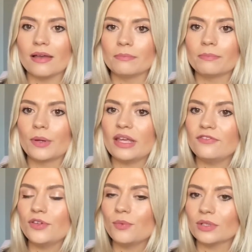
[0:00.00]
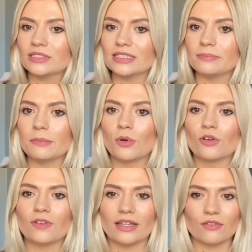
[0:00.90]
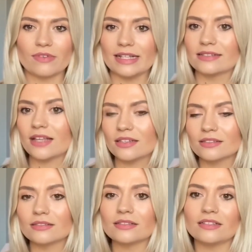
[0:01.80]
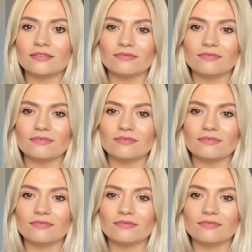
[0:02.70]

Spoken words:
But if you want it to be more of like a really subtle,